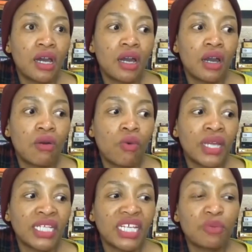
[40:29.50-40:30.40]

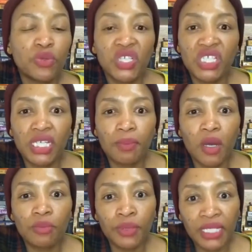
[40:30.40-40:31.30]
can appreciate about
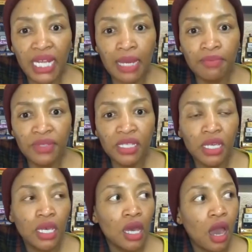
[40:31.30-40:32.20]
book clubs.
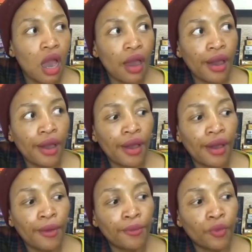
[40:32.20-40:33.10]

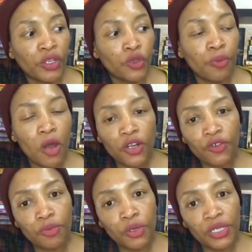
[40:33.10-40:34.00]
When you're part of a
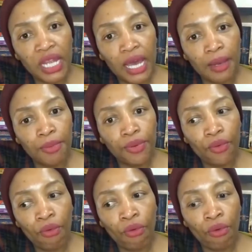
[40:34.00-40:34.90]
book club
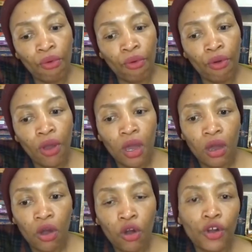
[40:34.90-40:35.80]
or
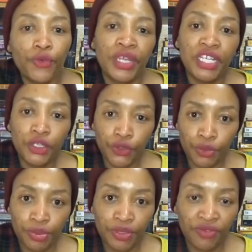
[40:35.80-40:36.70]
a reading group,
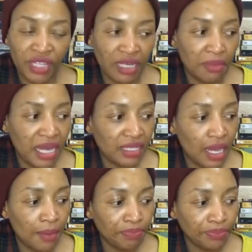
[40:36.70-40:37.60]
for that matter.
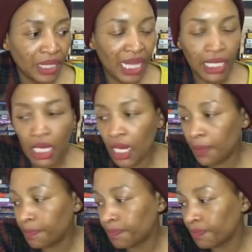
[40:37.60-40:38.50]
Like,
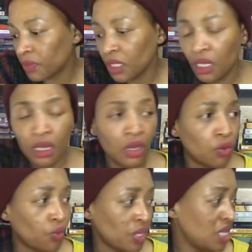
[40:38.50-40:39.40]

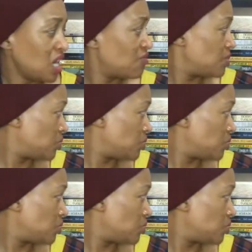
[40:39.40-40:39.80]
we have been